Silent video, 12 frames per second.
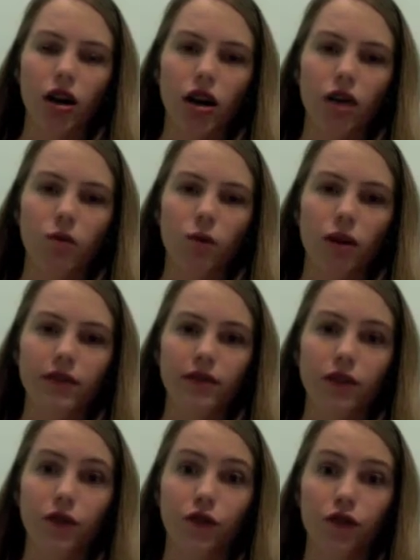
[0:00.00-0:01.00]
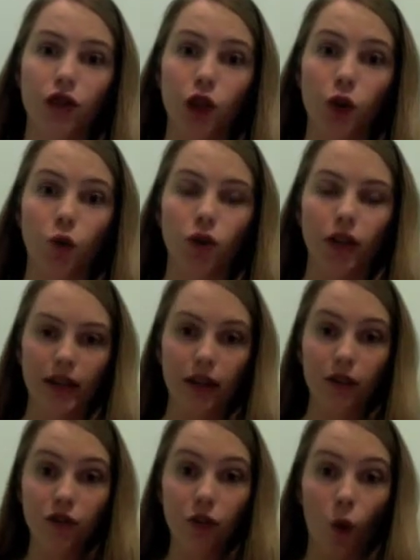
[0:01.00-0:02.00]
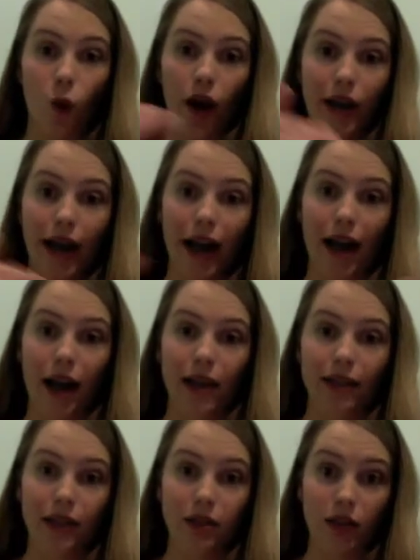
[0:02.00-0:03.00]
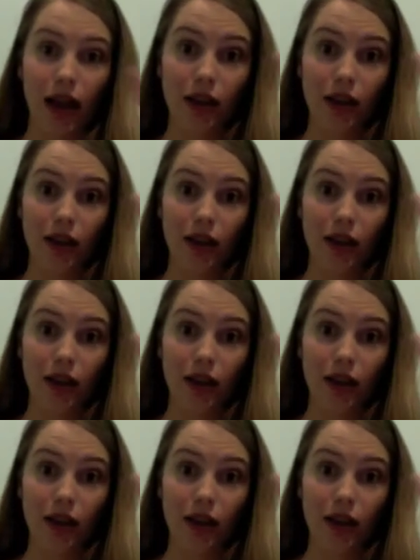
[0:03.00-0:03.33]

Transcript: of one of the floor, yeah, that